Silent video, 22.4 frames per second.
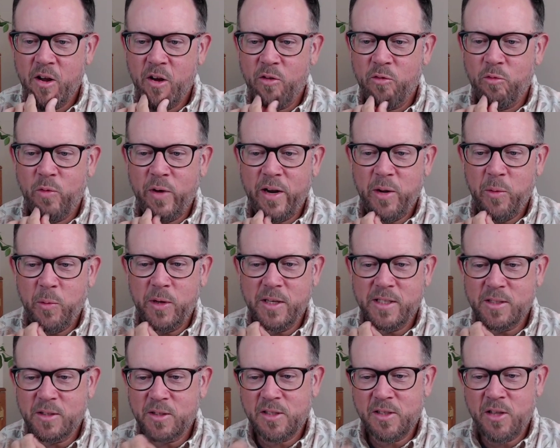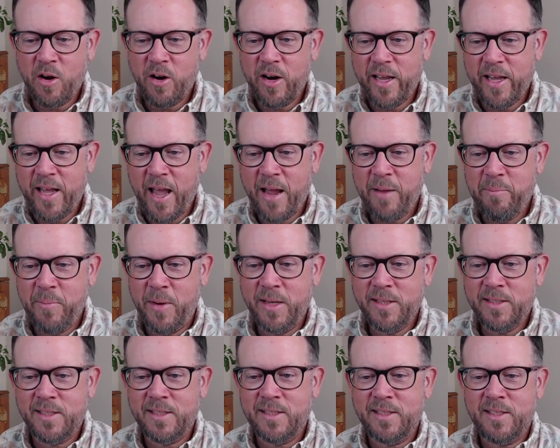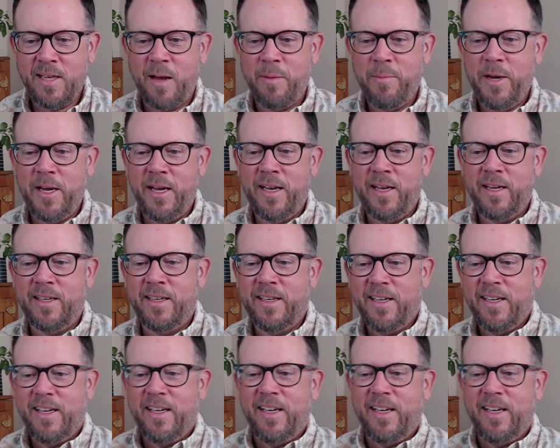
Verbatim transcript: Rewizzles, 38 months of subbing.